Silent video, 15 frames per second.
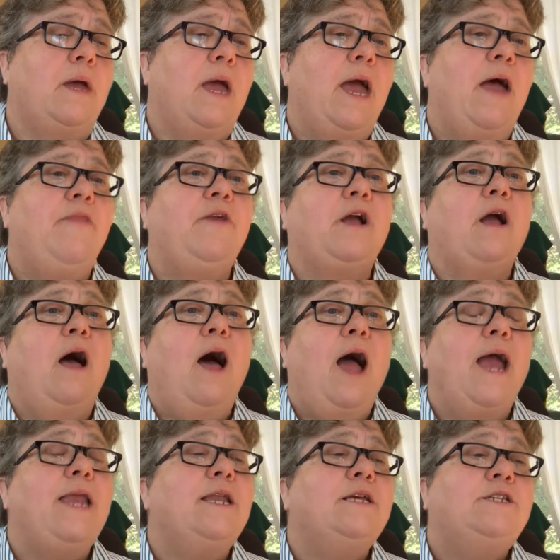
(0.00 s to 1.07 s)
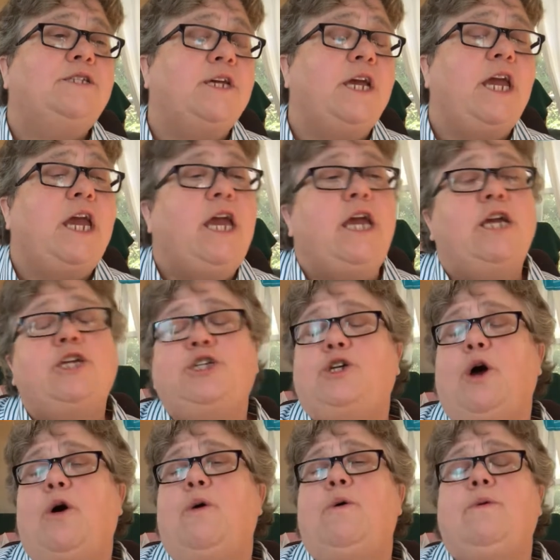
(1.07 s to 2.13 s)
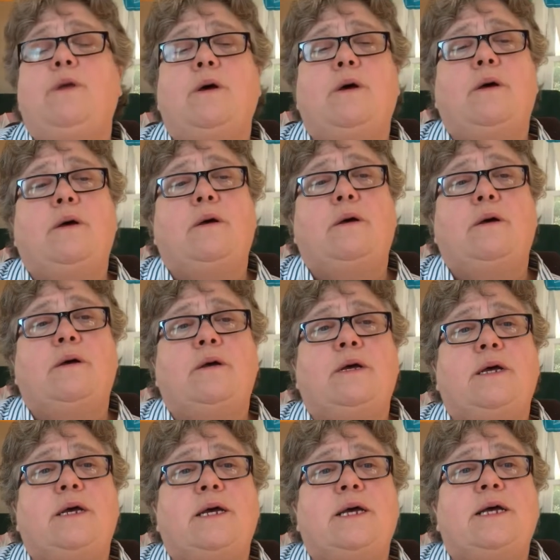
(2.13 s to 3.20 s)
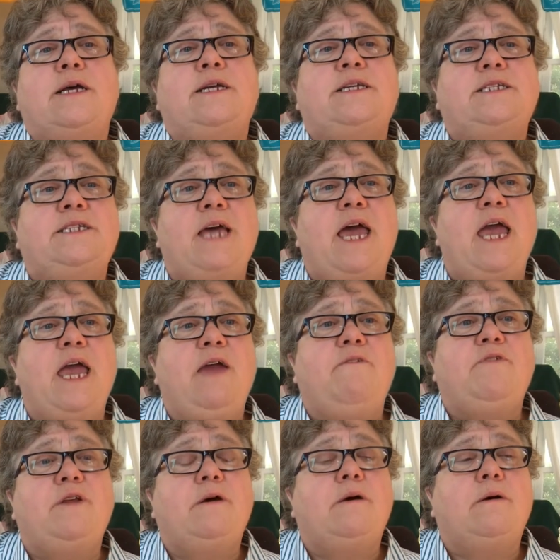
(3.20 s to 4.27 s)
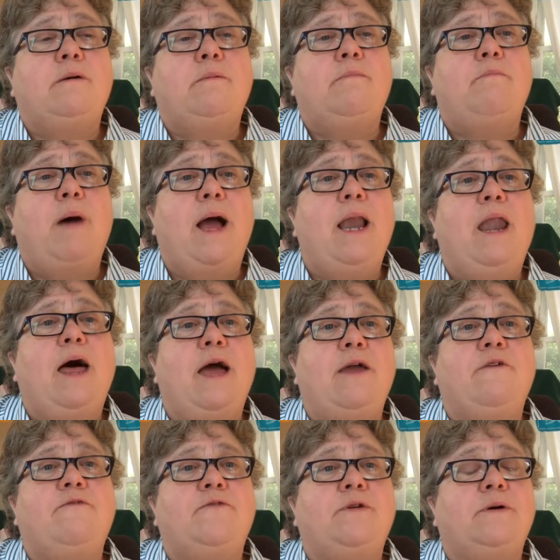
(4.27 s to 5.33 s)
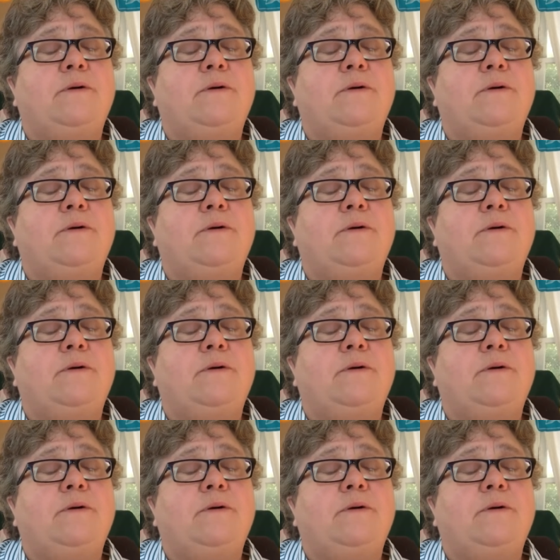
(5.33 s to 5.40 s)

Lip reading: And the kindness that he showed saved my life.